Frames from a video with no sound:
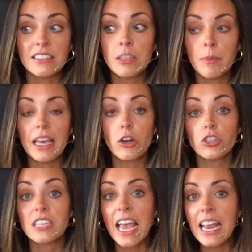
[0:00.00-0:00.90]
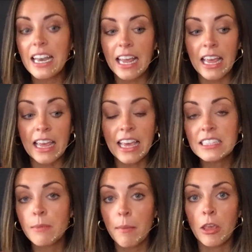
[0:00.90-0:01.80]
to be entertaining,
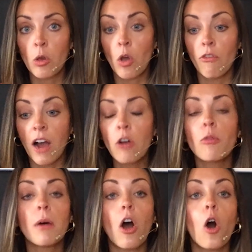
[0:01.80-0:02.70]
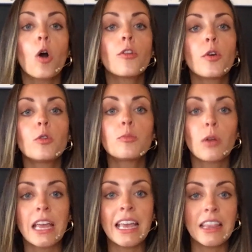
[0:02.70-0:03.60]
yes, it might make you go viral, but are those
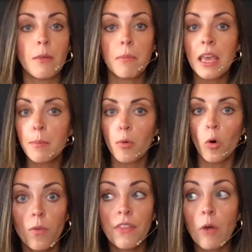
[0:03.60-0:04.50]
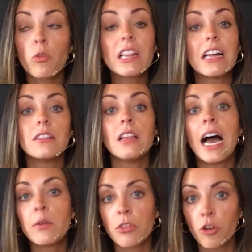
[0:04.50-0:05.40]
bringing in the people that really
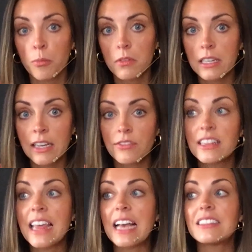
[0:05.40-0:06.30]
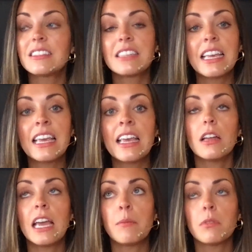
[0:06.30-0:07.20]
align with your beliefs, that see
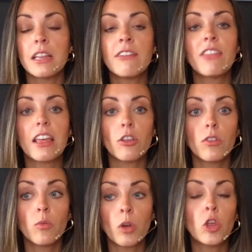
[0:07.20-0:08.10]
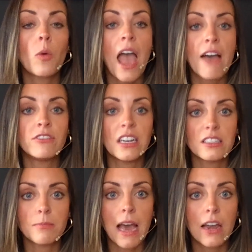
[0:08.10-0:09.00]
and believe that what you have
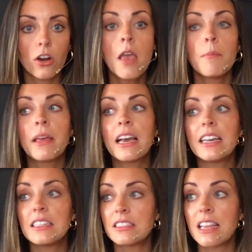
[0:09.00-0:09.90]
does matter? Because